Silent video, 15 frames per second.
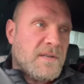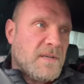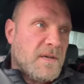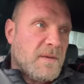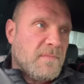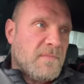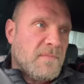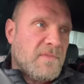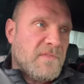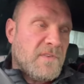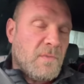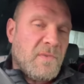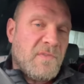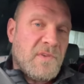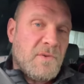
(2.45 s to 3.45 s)

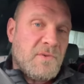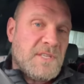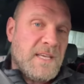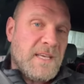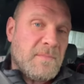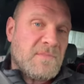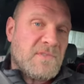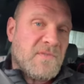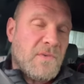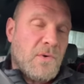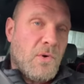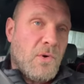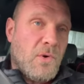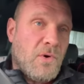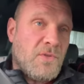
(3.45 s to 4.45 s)
film a few tips
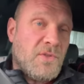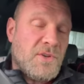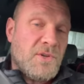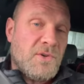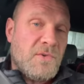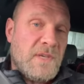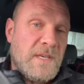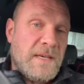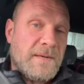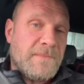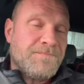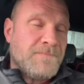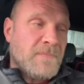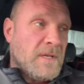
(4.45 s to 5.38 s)
for the new year.